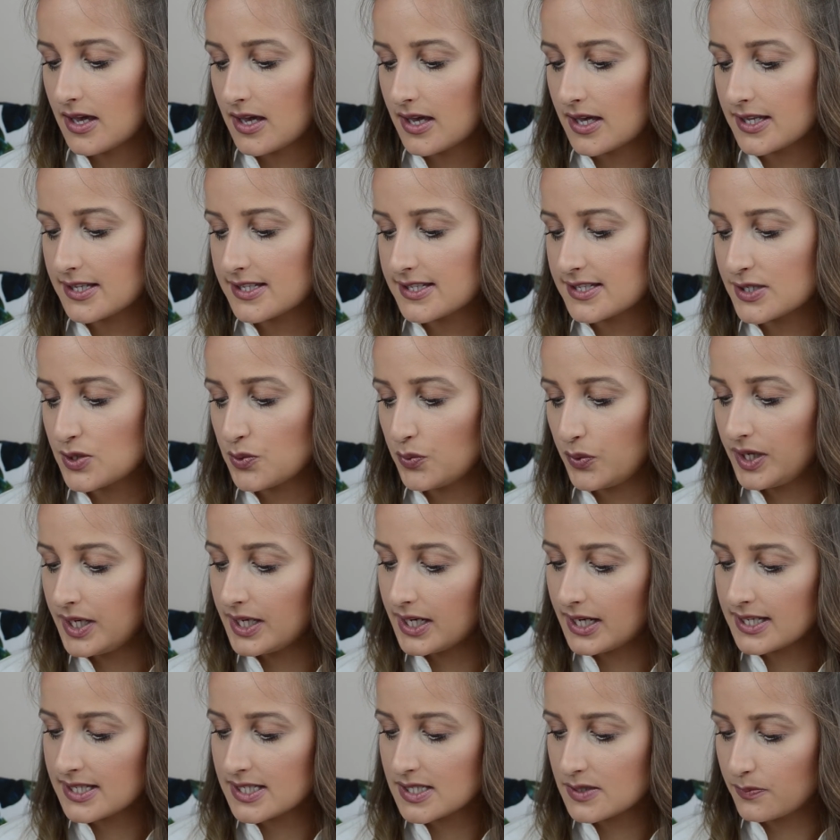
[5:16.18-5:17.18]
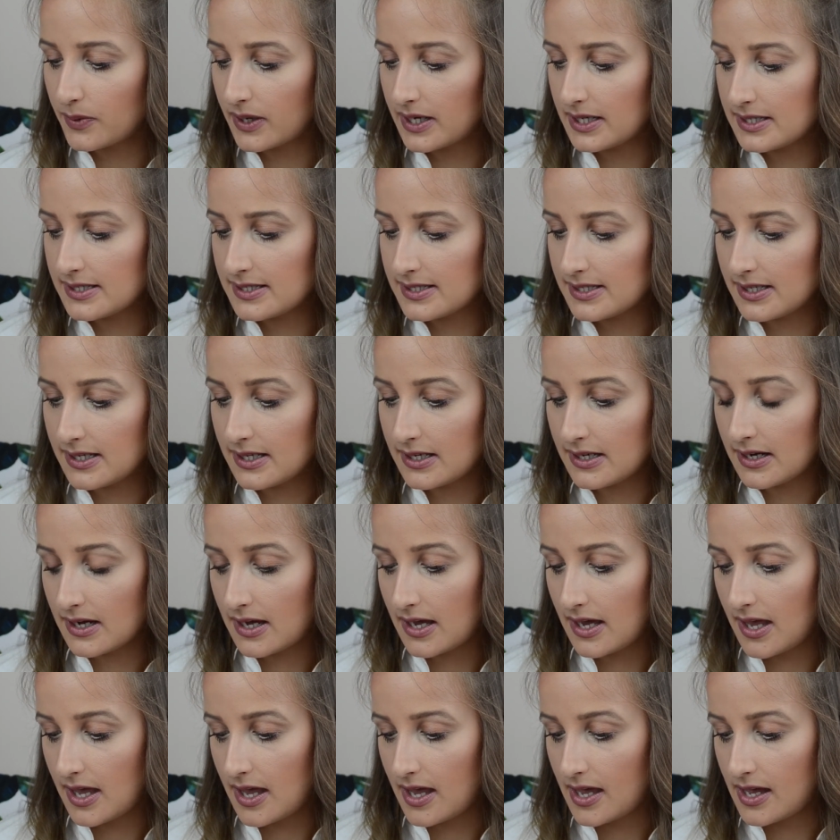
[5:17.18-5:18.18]
It's sweet and spicy,
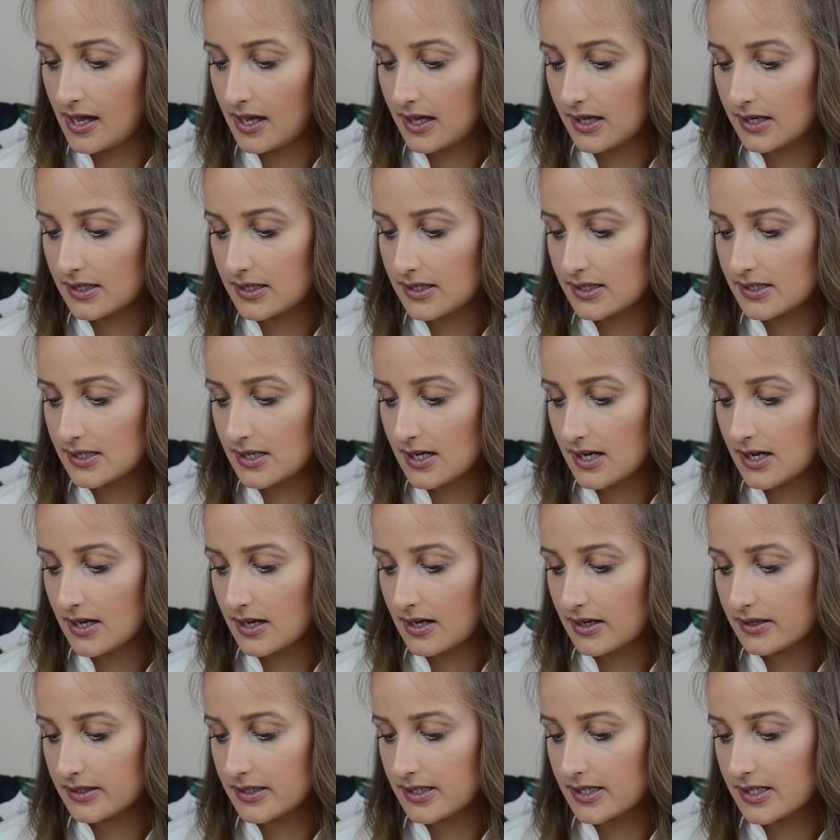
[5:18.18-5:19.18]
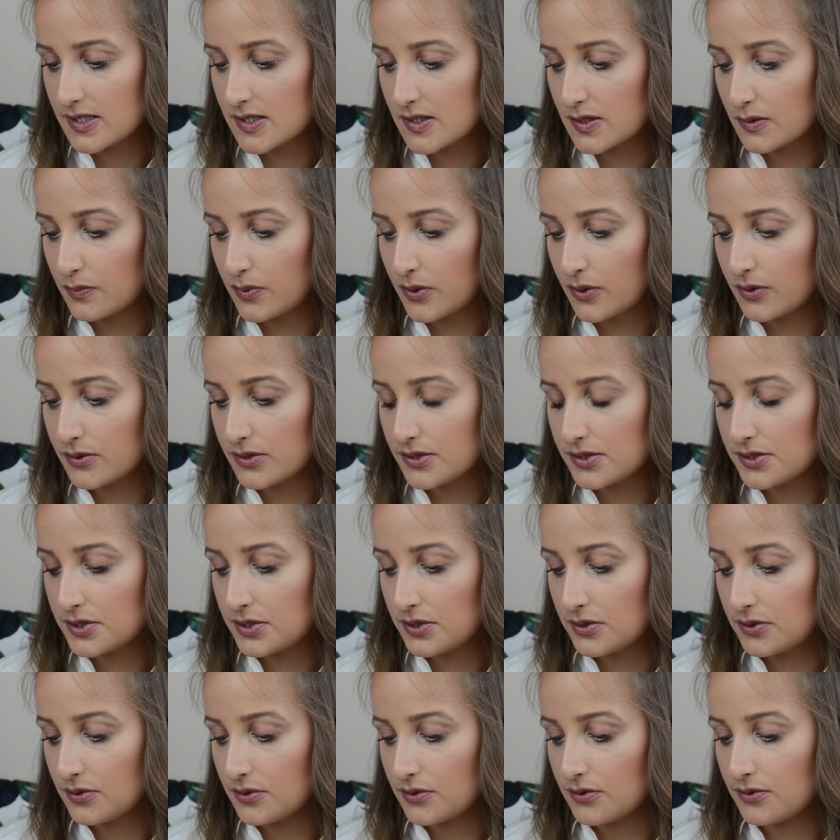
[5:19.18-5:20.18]
and it's supposed
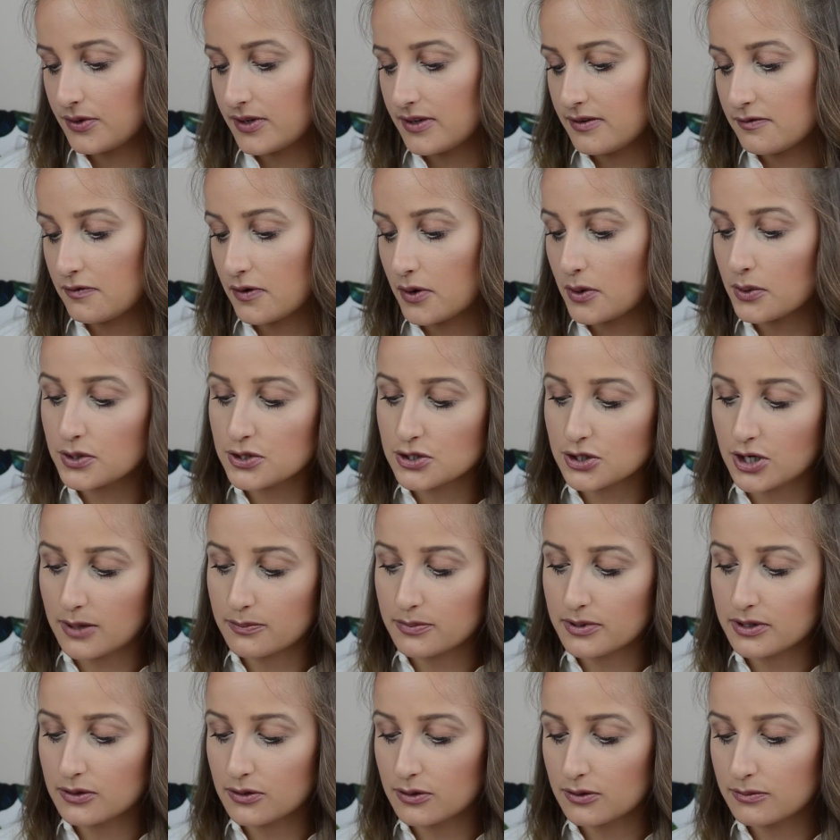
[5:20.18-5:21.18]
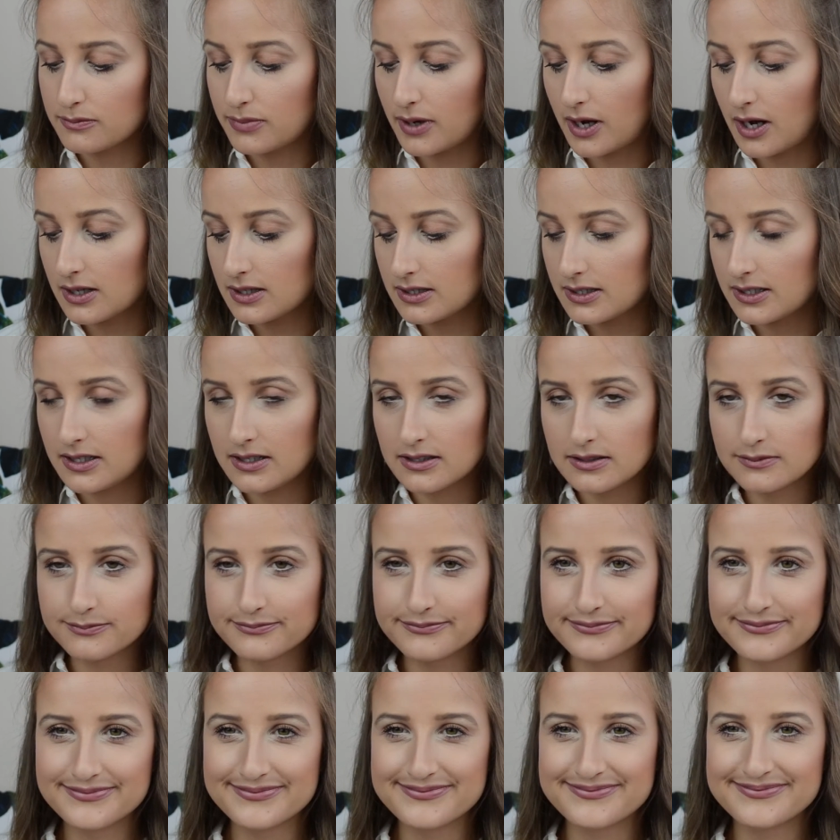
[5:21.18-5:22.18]
to evoke tropical Bali
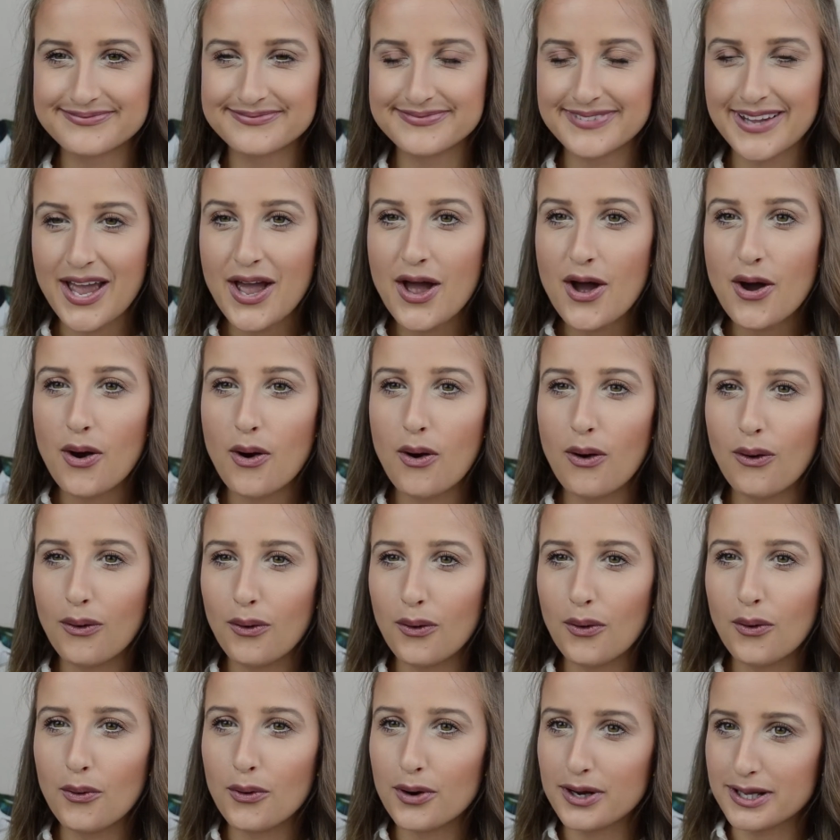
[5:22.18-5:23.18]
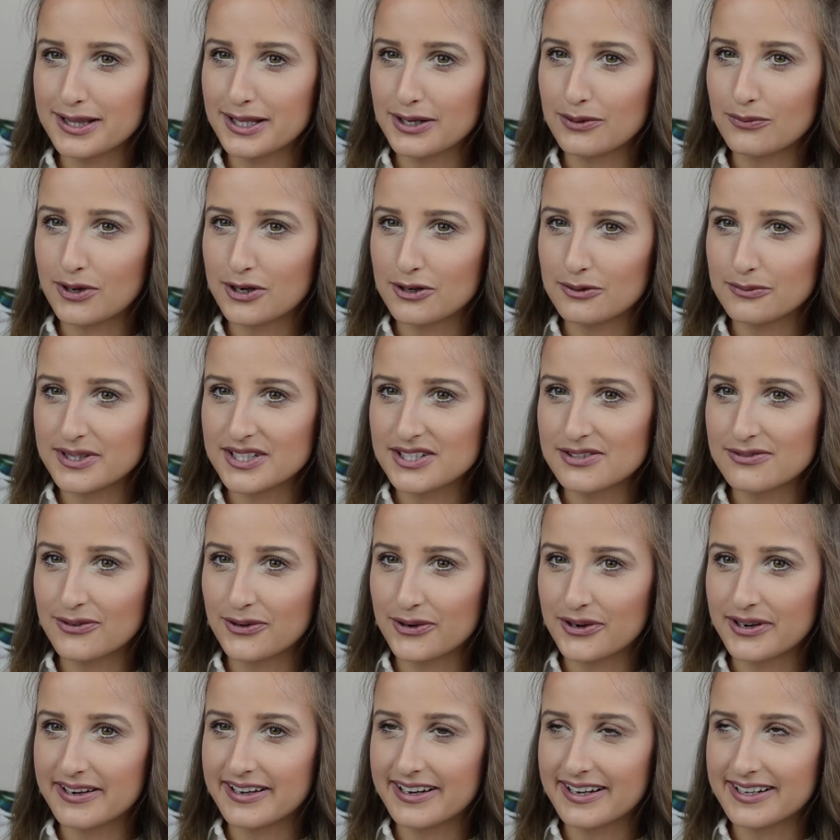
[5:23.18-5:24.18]
or Clearwater Beach,
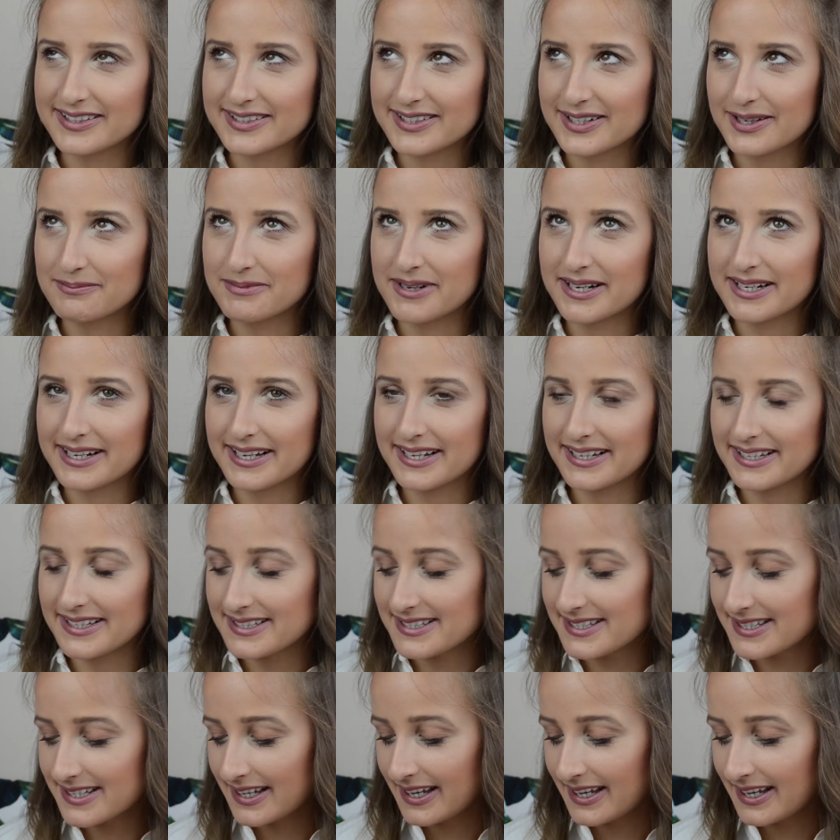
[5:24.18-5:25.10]
Florida. Come on, guys.